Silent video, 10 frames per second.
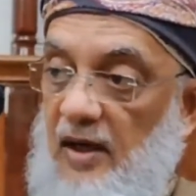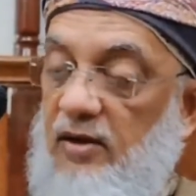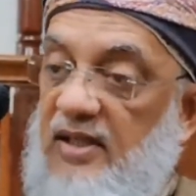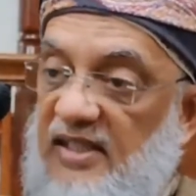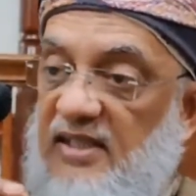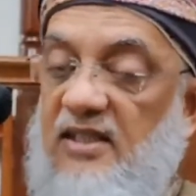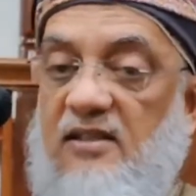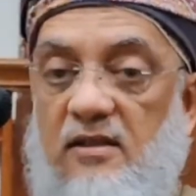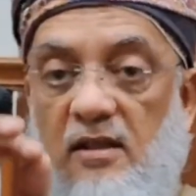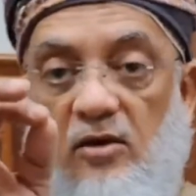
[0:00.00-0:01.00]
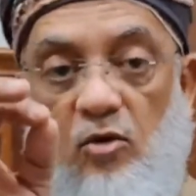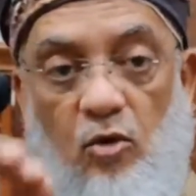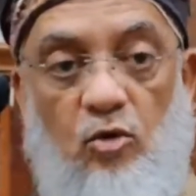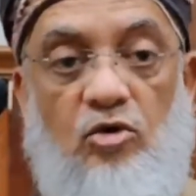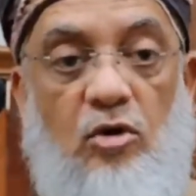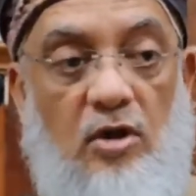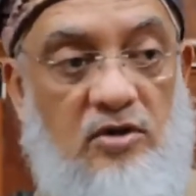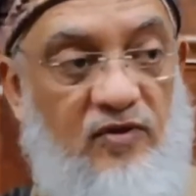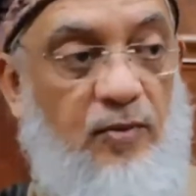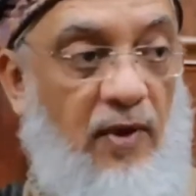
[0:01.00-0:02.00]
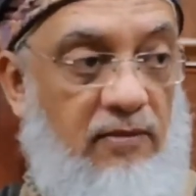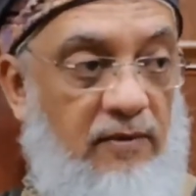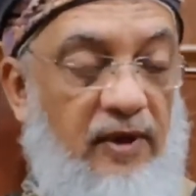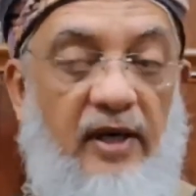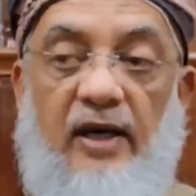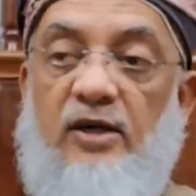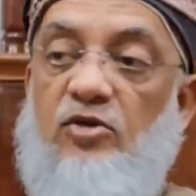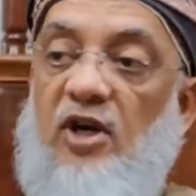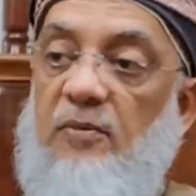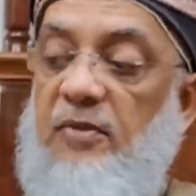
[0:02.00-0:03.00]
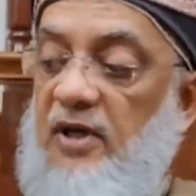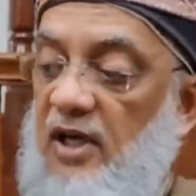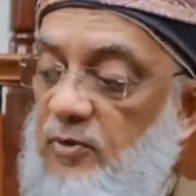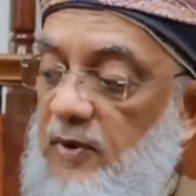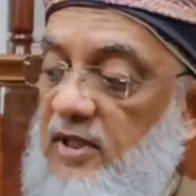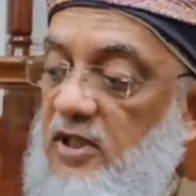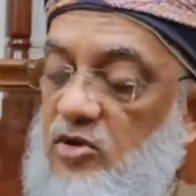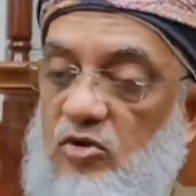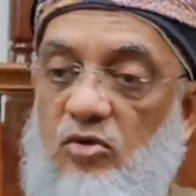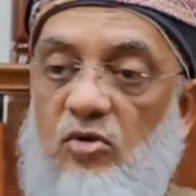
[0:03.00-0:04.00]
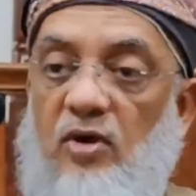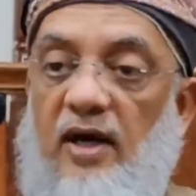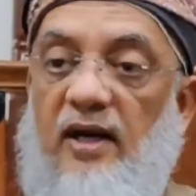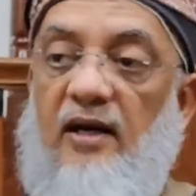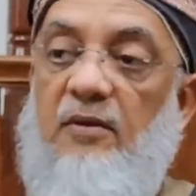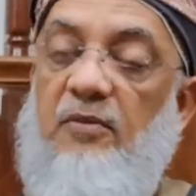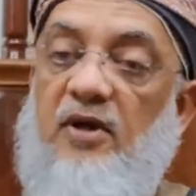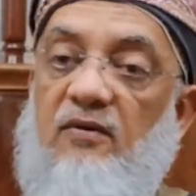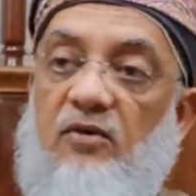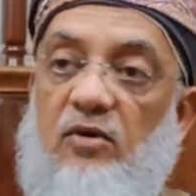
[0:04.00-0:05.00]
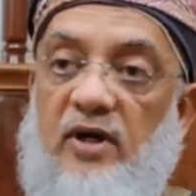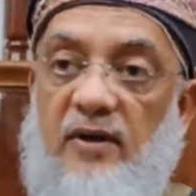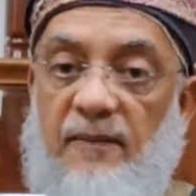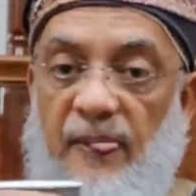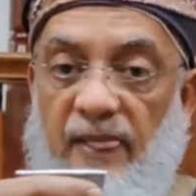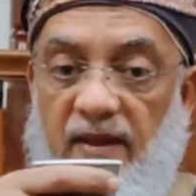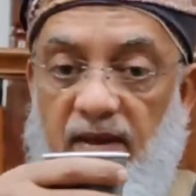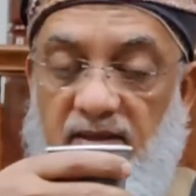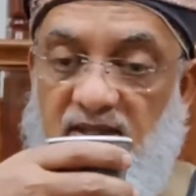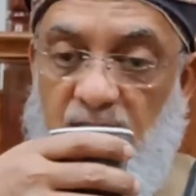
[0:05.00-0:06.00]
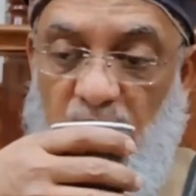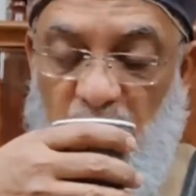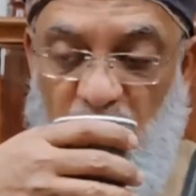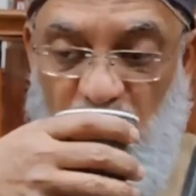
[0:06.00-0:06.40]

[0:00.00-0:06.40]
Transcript: Now this is the root cause of the problem. So let me explain this to you and let me give you an example.